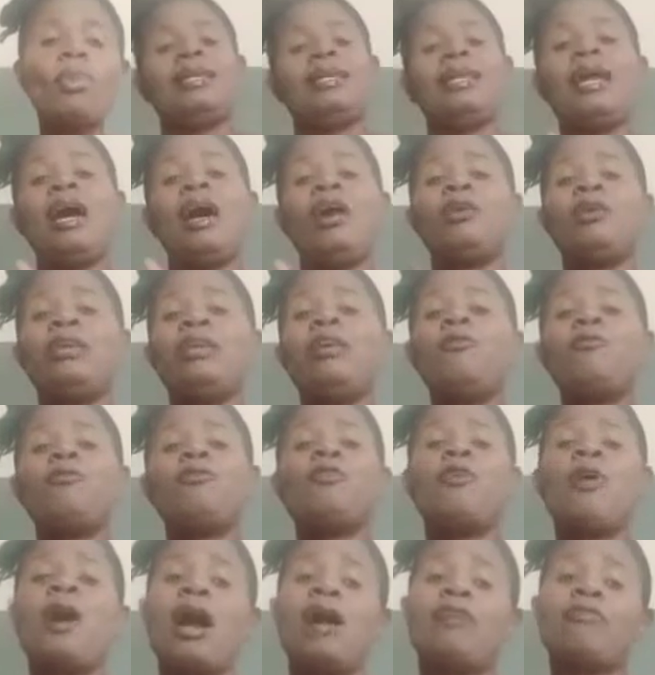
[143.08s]
Now, if
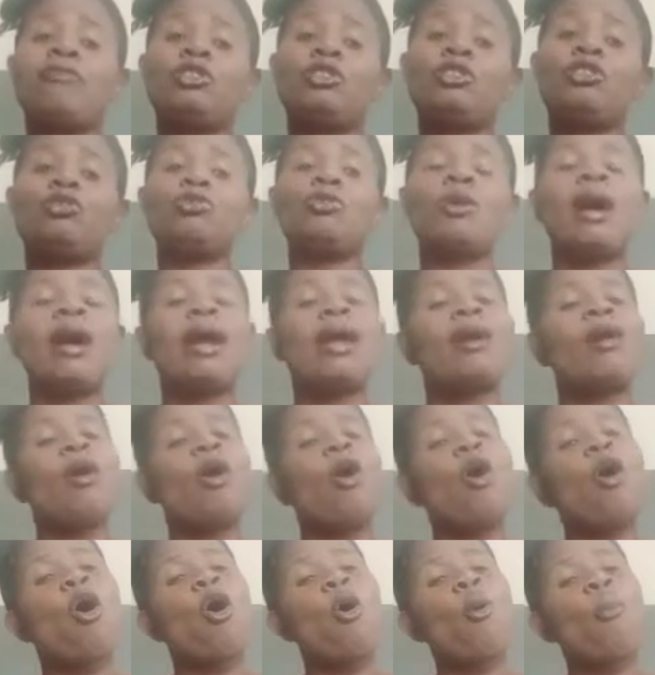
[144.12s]
you have tried
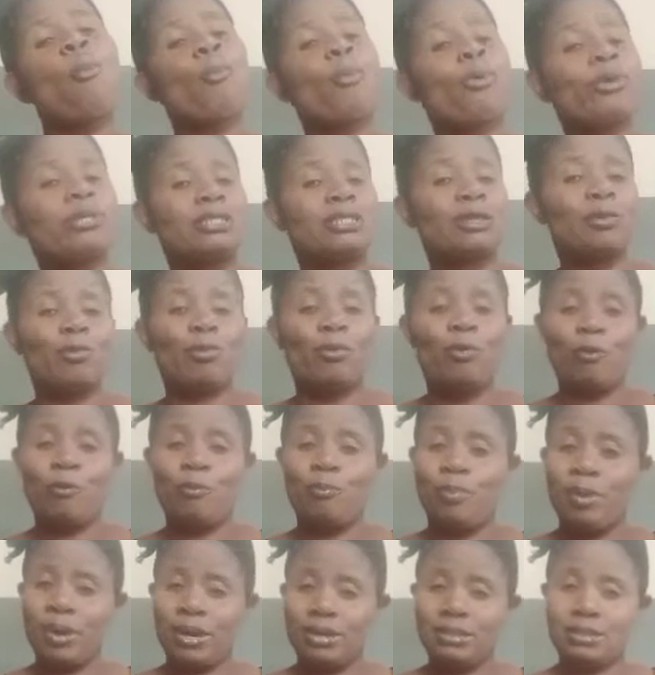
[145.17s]
all
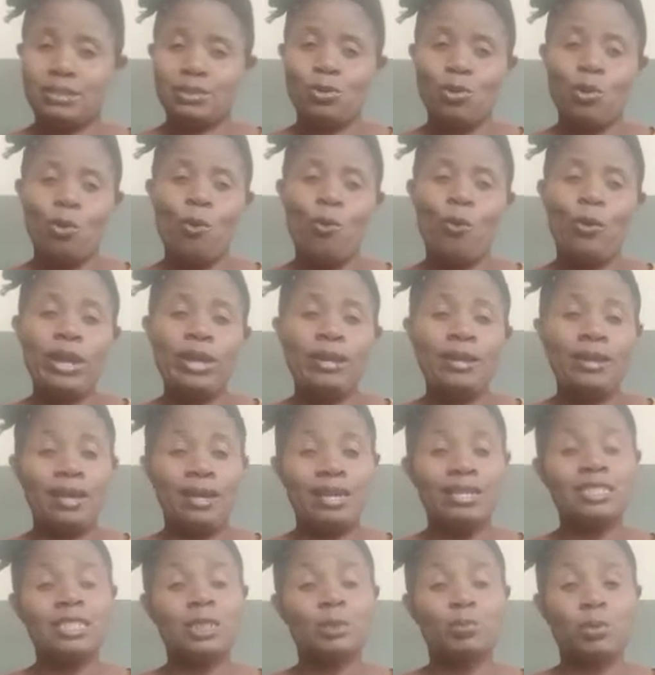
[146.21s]
possible best to
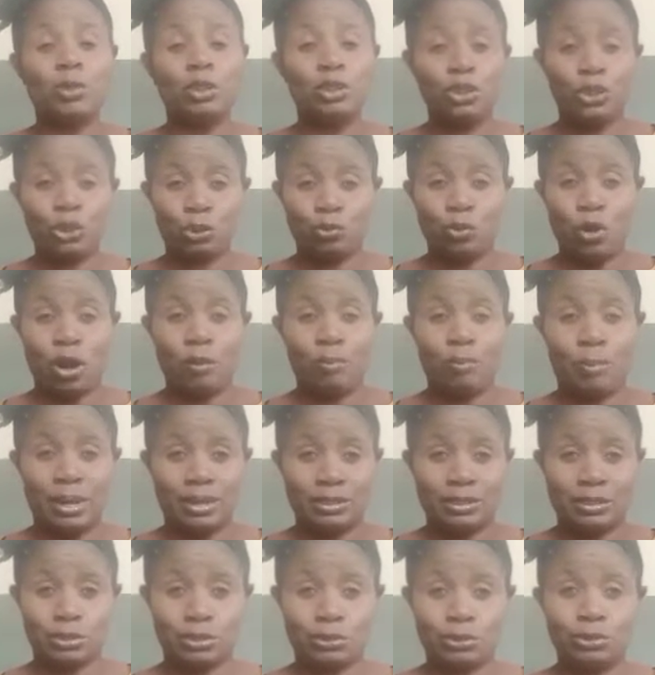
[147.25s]
win a spiritual
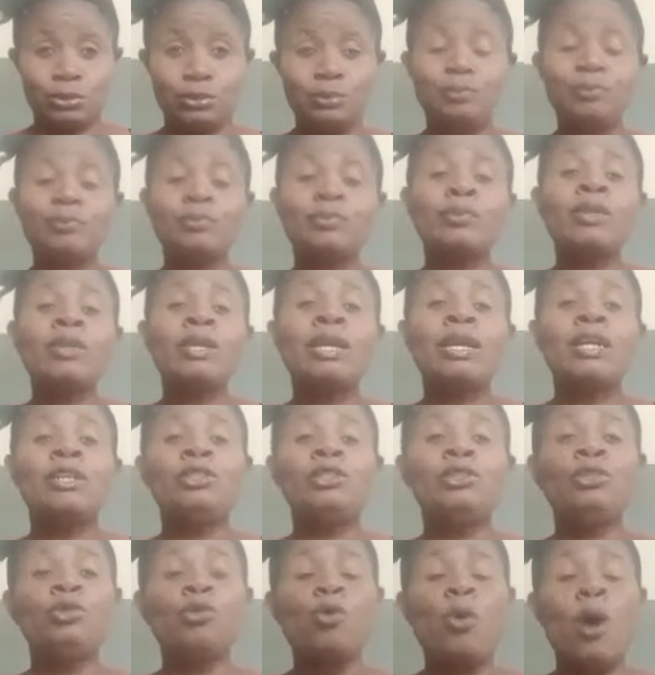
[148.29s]
battle,
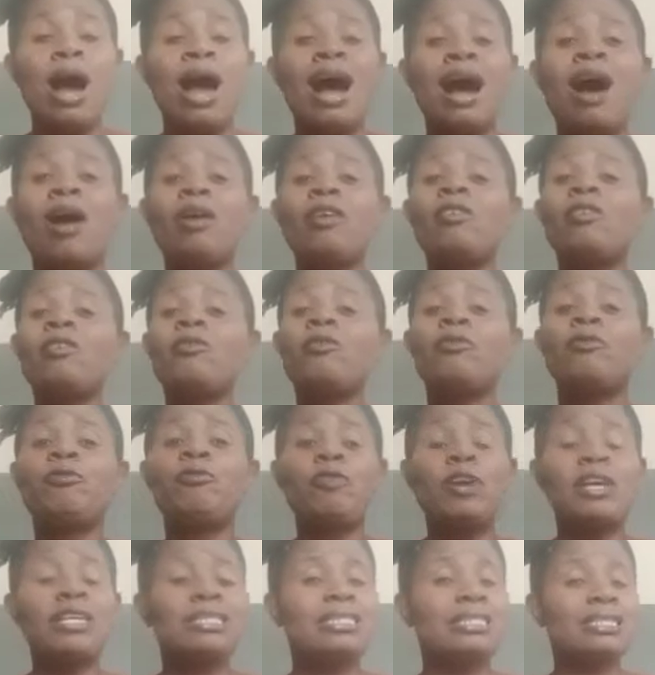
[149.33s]
you are
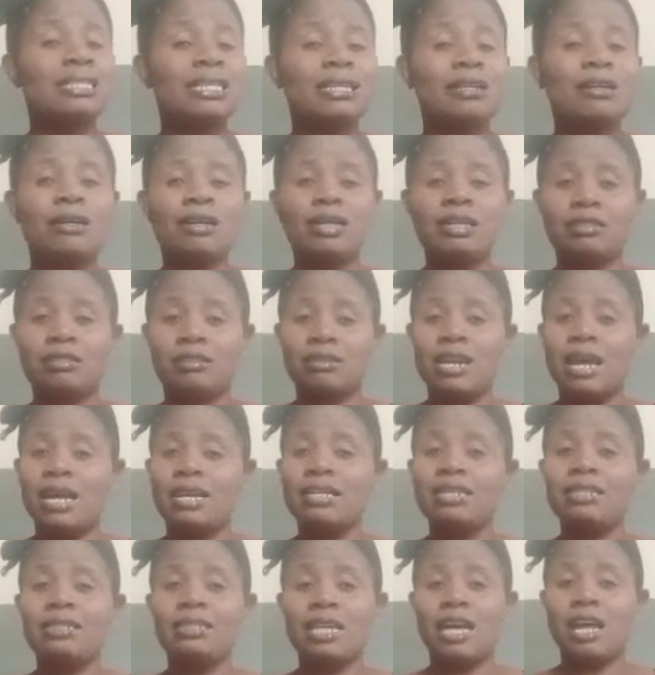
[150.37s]
facing
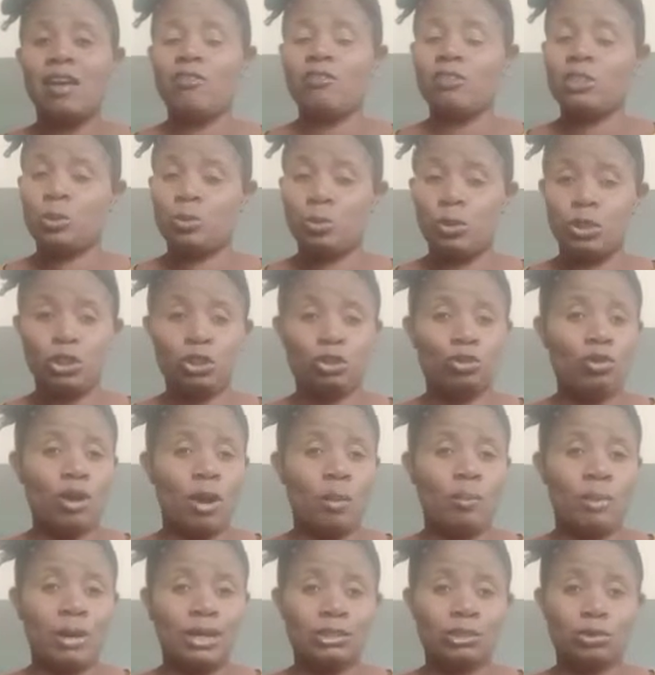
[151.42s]
literally
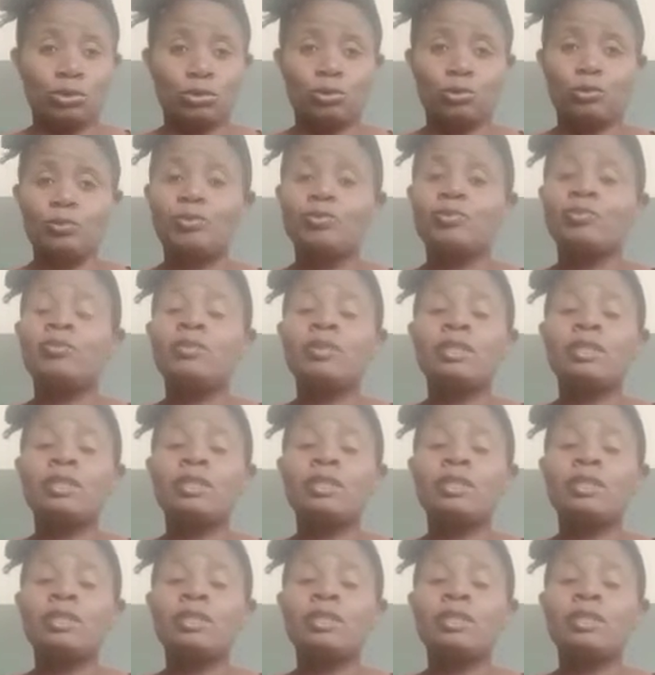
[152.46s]
spiritual battle.